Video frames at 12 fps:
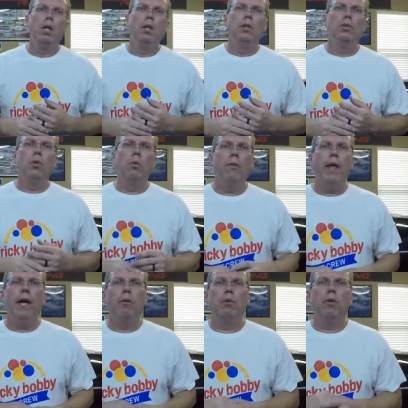So with
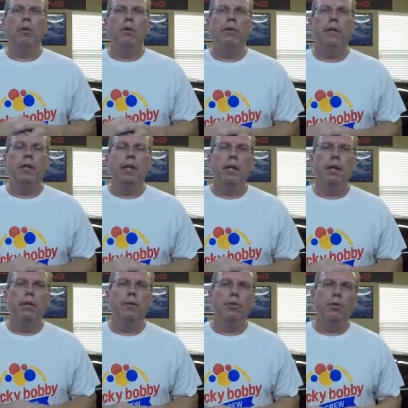that, we'll go to
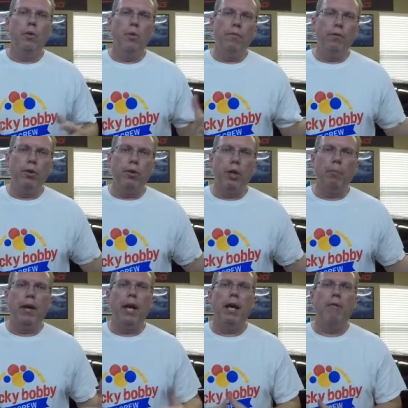the one video clip
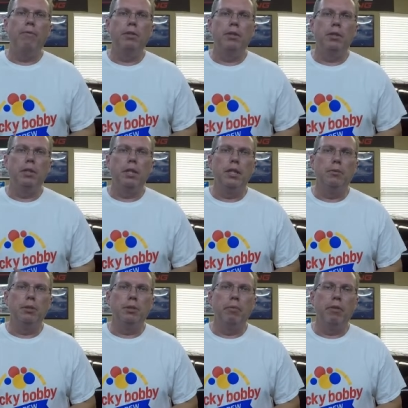I have, which is a
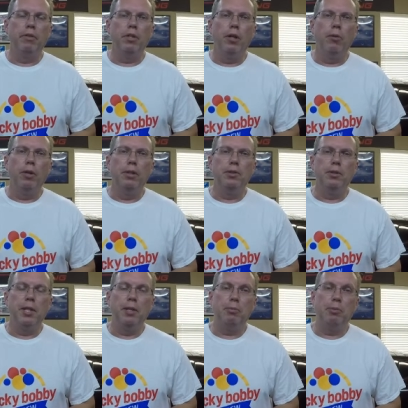bit of a tunnel run. So it
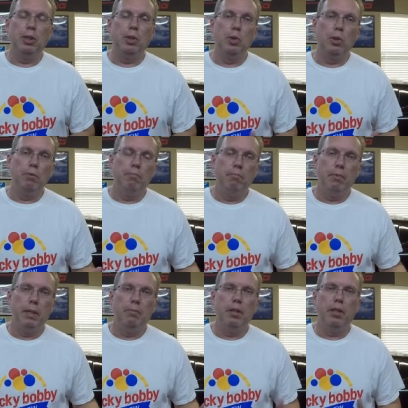sounds pretty cool
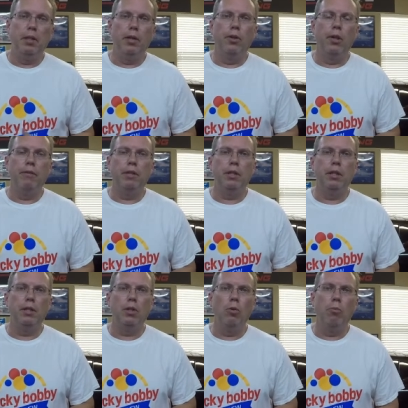in the tunnel. Obviously,
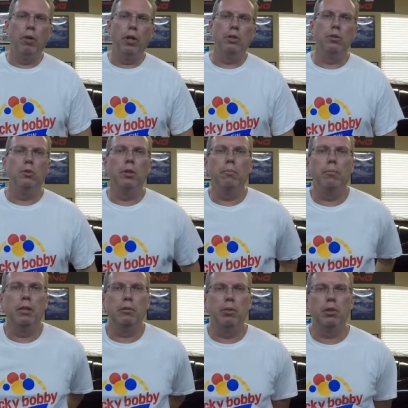the GoPro doesn't do it
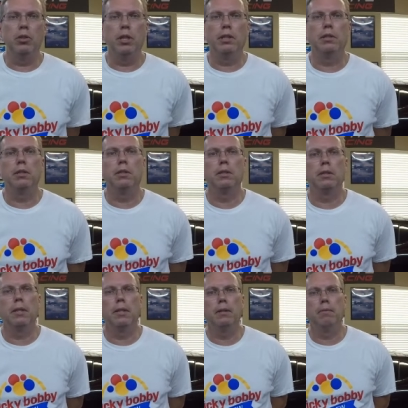as much
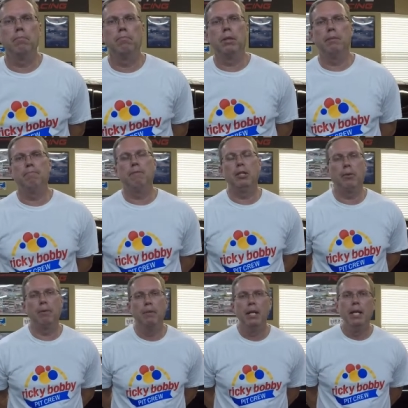justice. But
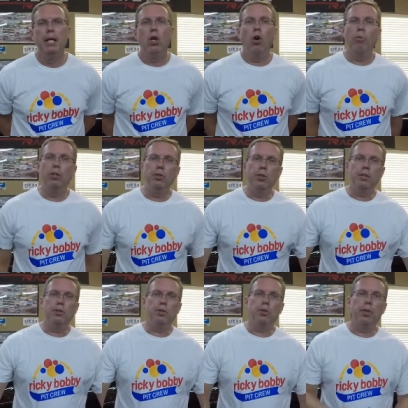anyway, hope you enjoyed
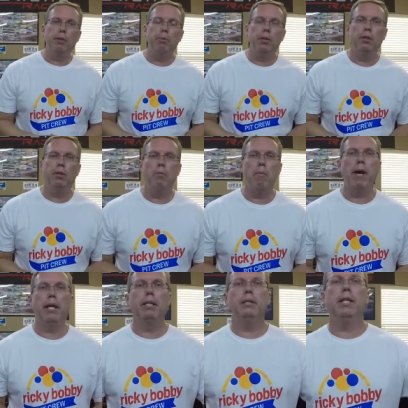this little clip here, and we'll be
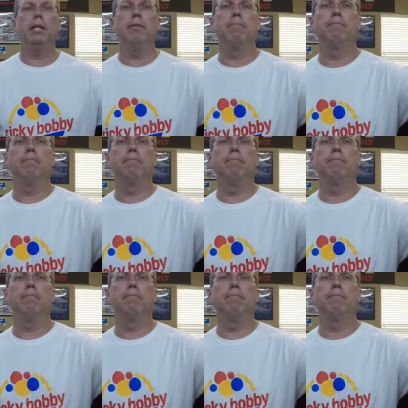back in a second.